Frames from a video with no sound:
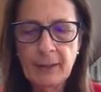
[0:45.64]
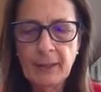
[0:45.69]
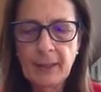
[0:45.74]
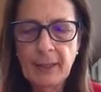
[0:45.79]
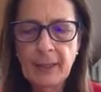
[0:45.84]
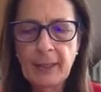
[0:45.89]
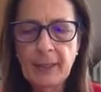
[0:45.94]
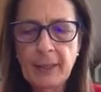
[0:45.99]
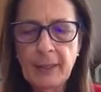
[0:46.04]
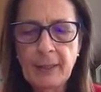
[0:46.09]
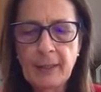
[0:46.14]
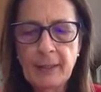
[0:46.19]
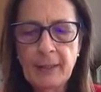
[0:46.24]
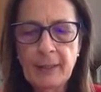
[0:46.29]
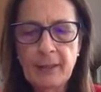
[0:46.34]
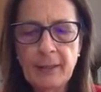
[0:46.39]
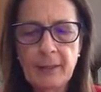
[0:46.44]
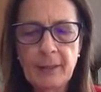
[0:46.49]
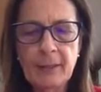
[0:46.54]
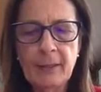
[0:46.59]

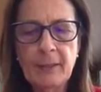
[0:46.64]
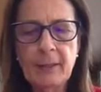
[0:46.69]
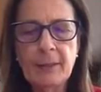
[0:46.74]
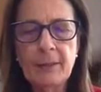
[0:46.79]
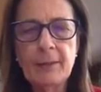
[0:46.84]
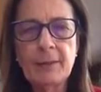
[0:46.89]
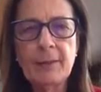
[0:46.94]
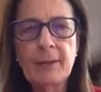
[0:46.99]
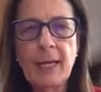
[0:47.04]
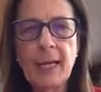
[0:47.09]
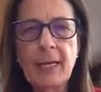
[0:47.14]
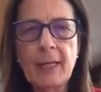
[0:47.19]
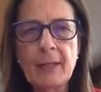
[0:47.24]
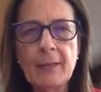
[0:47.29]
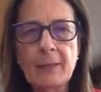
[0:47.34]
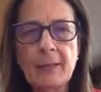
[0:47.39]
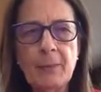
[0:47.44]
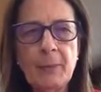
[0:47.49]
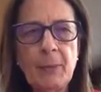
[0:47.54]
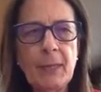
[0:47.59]
And this
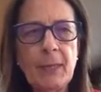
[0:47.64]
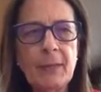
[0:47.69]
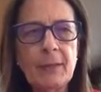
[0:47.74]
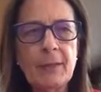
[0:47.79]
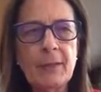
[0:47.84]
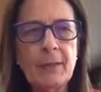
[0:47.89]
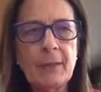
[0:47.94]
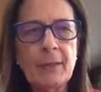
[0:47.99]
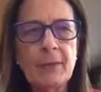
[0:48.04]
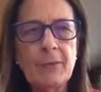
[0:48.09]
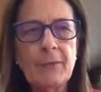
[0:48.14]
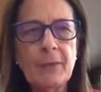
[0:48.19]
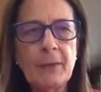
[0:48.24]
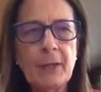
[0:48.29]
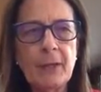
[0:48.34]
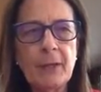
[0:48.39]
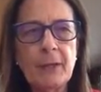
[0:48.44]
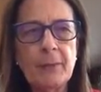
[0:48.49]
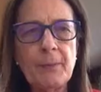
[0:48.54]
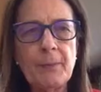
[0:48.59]
is a piece of
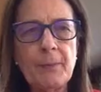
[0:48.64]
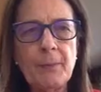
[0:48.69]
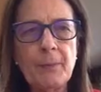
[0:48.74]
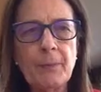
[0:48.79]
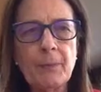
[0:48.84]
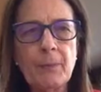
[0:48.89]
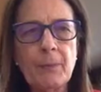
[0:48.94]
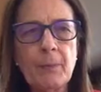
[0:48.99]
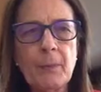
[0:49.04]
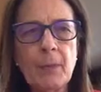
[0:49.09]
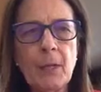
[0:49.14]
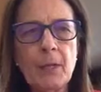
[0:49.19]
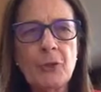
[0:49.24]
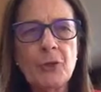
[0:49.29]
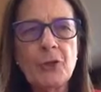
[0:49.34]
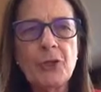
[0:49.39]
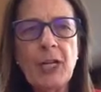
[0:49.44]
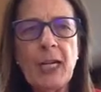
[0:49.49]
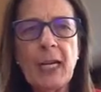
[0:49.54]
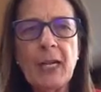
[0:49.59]

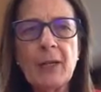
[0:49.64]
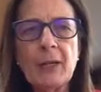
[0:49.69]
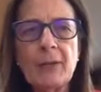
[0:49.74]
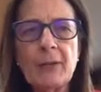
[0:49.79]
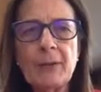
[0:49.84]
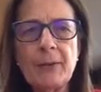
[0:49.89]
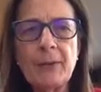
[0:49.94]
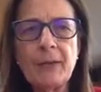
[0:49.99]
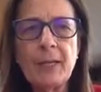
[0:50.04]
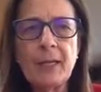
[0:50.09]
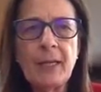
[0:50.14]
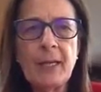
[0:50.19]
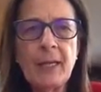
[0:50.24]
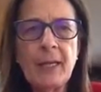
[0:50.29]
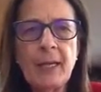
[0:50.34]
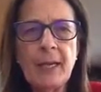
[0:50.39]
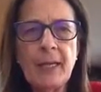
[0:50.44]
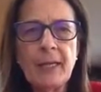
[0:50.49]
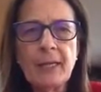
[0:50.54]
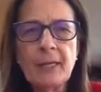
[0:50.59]
shale,
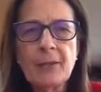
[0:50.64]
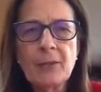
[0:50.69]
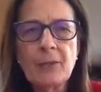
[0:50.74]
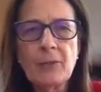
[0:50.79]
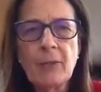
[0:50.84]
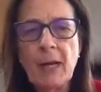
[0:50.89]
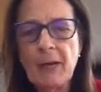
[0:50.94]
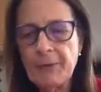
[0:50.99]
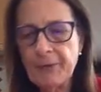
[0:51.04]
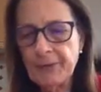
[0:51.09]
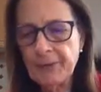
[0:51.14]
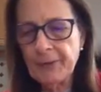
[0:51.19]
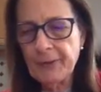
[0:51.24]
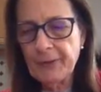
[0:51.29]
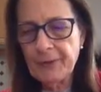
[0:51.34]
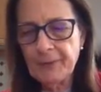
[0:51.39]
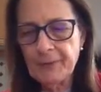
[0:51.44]
and it's rough.